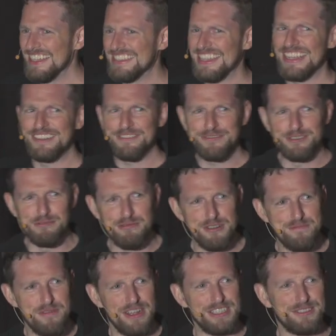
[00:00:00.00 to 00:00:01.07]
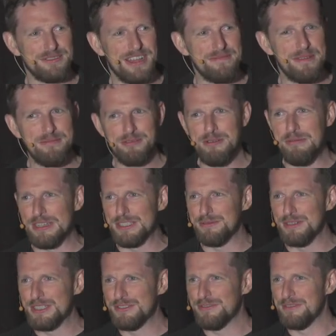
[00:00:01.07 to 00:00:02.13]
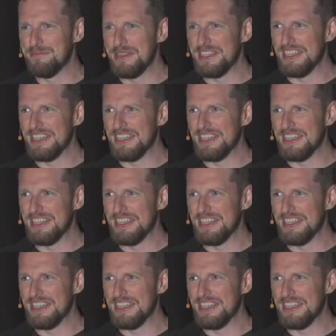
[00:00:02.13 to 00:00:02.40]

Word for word: it's like for WordPress. I remember when we switched from being